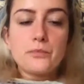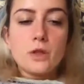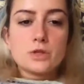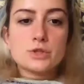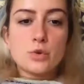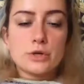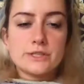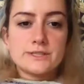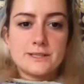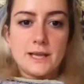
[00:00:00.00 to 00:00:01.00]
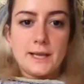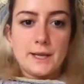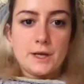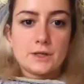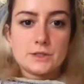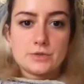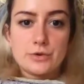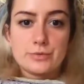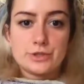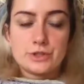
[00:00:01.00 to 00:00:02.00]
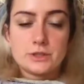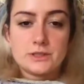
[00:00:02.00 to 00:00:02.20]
source data, description,